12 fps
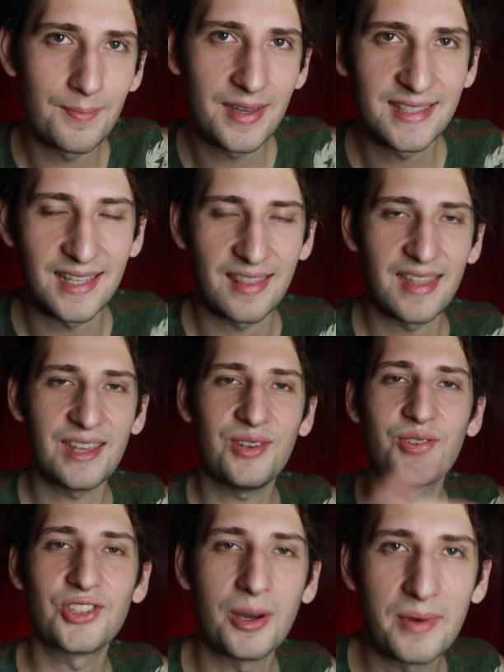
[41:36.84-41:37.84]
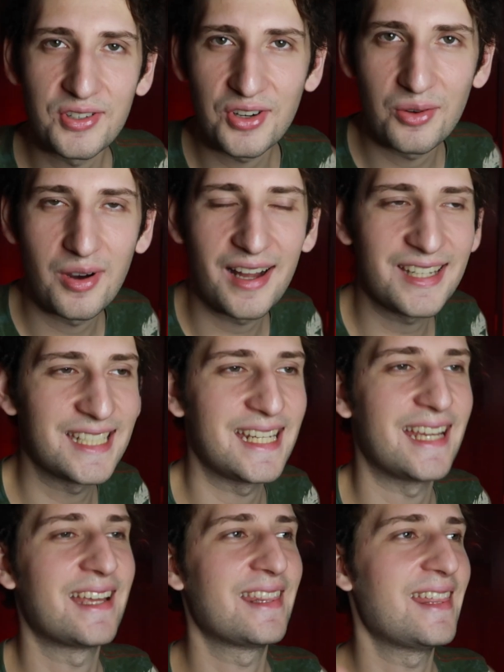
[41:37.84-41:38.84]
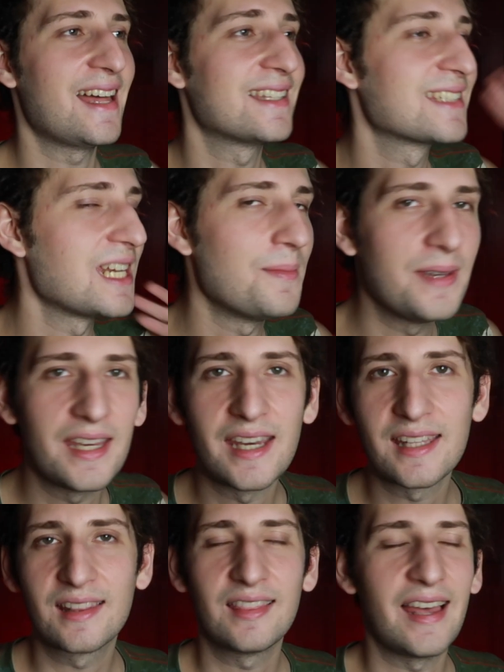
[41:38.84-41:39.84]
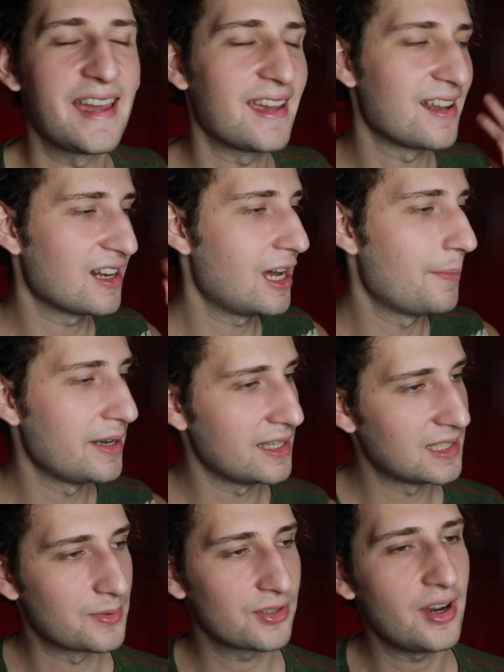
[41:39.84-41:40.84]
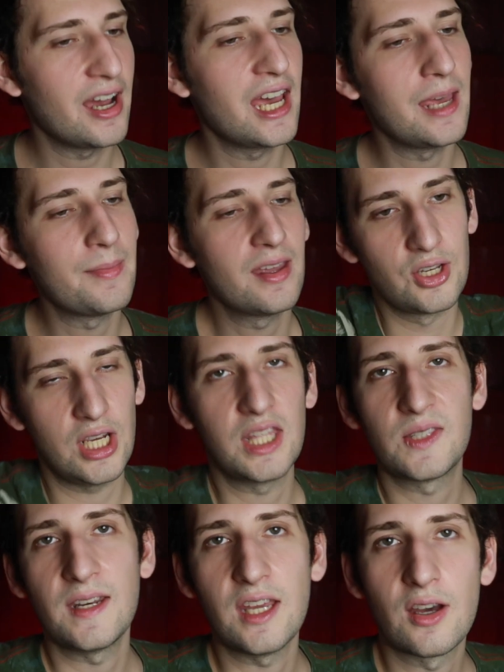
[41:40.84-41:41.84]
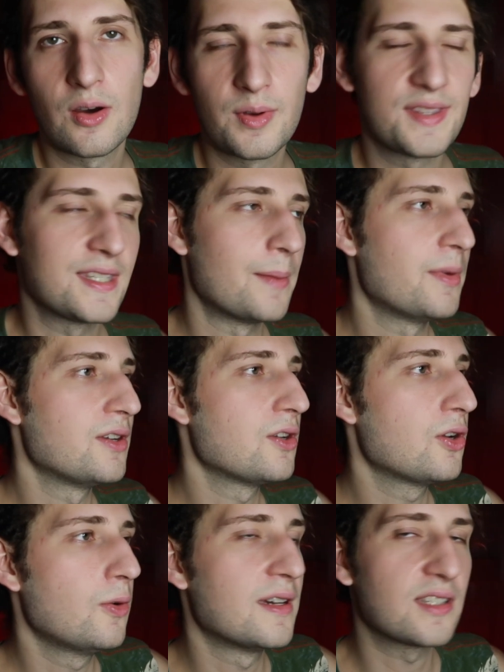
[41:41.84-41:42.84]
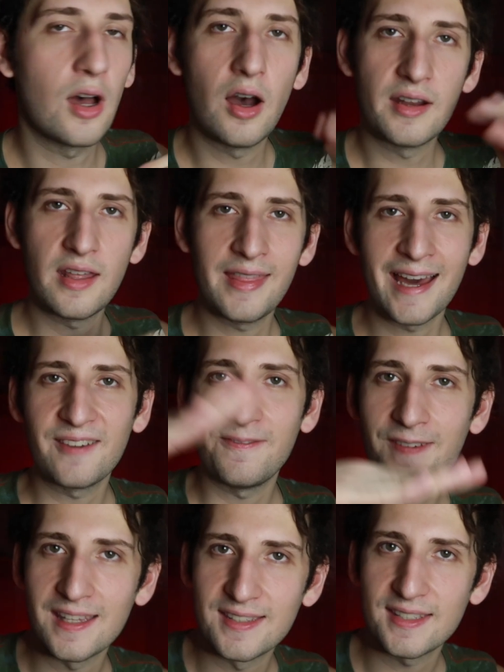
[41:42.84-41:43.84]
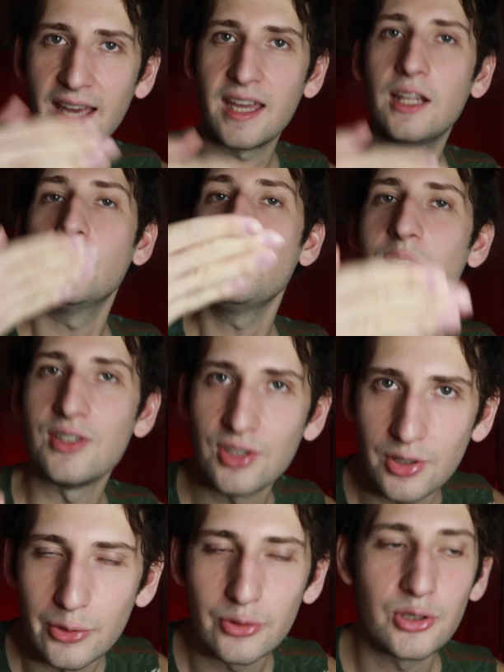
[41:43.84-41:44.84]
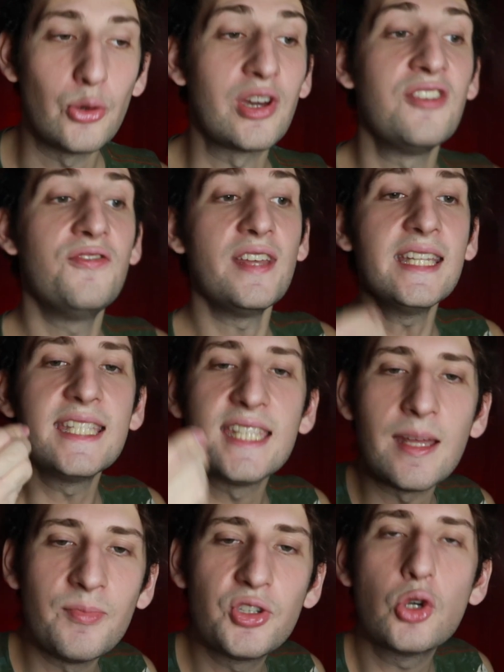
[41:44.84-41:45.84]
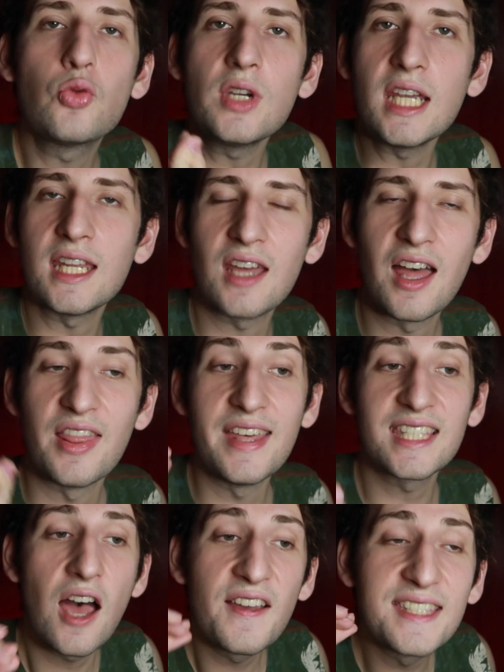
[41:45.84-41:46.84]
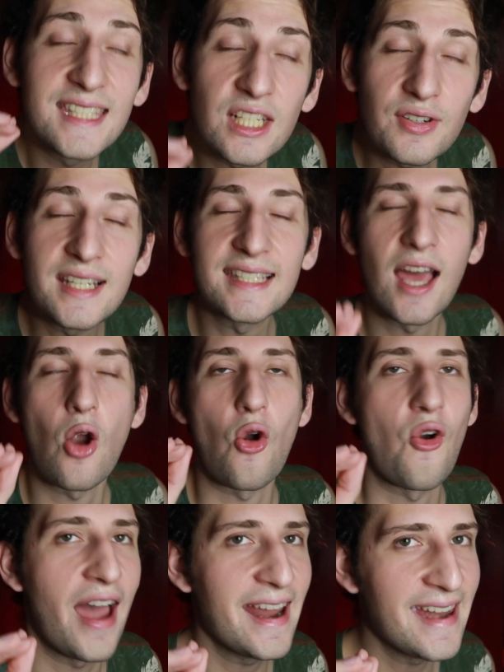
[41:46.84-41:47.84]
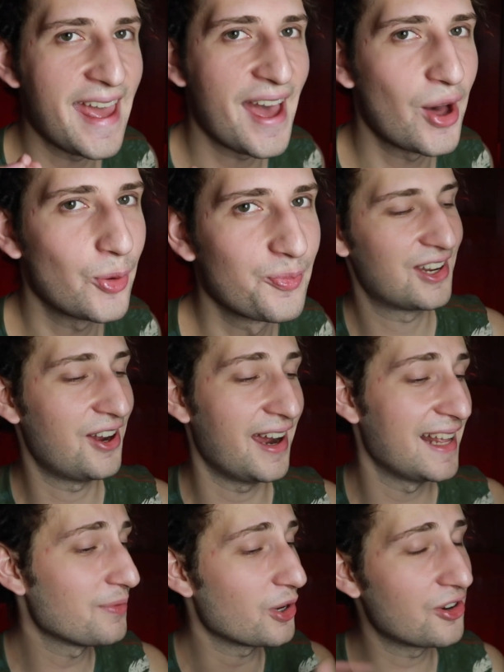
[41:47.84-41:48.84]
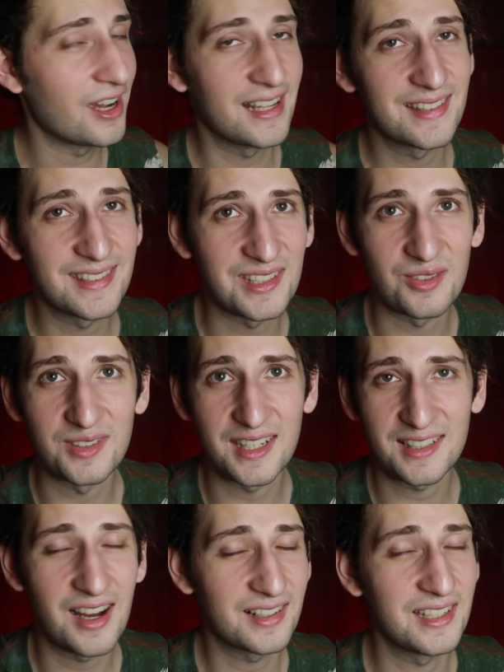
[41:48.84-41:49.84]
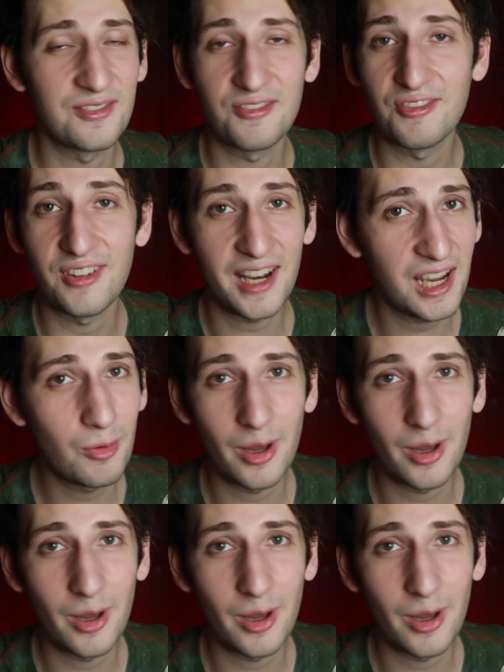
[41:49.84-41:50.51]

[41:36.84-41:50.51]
amazing. Thank you so much for watching. That's gonna be it. Like and comment and subscribe. Share this video with someone who is on that fence I alluded to to convince them to read this series right now. Credit where credit's due. TikTok did very